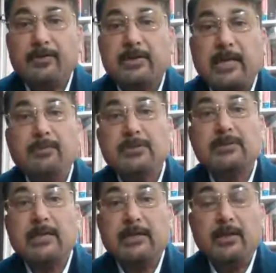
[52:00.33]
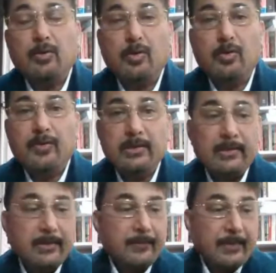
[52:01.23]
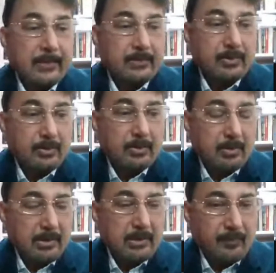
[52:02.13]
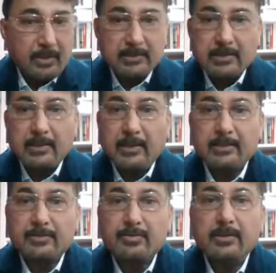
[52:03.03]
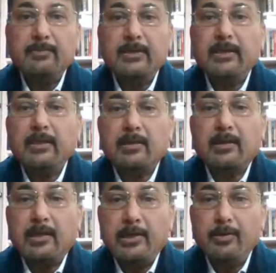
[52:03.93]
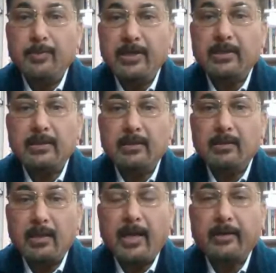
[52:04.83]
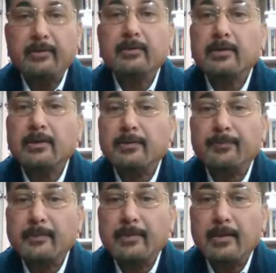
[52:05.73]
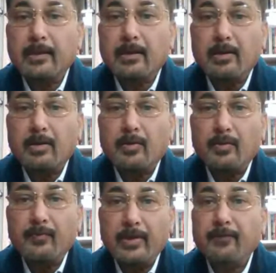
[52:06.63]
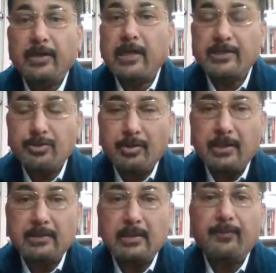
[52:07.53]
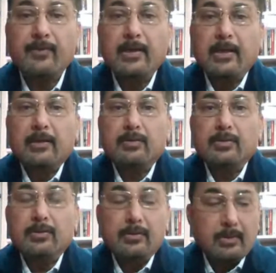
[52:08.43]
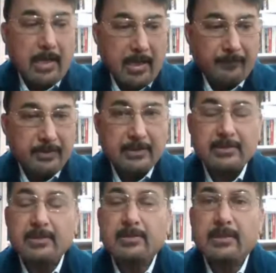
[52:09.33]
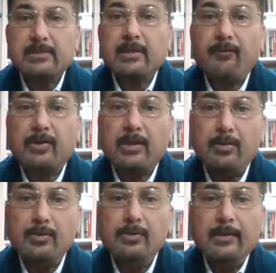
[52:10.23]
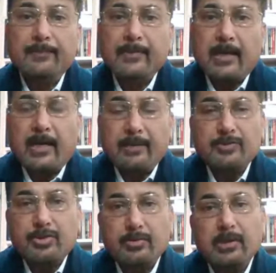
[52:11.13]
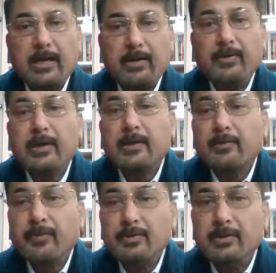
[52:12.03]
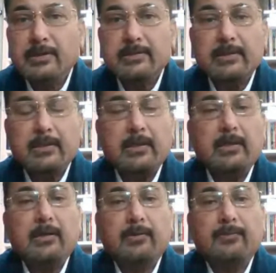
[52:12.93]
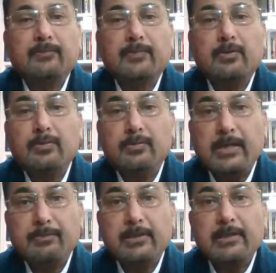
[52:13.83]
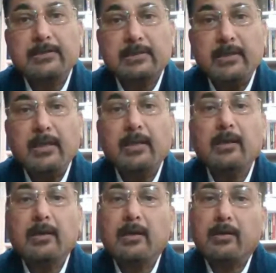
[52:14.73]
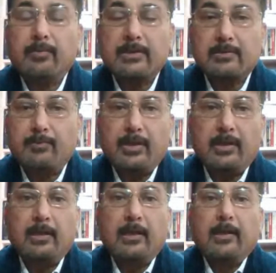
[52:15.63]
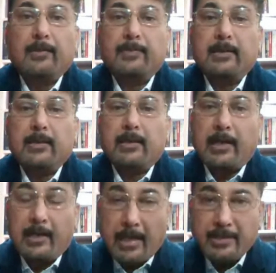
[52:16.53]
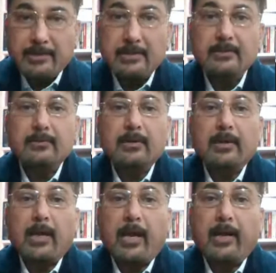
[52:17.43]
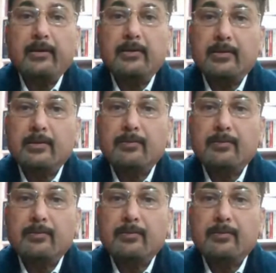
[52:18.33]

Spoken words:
Our time is getting over. So it was extremely illuminating and very educative to have this discussion with you. I'm sure our viewers who might be listening must be enlightened and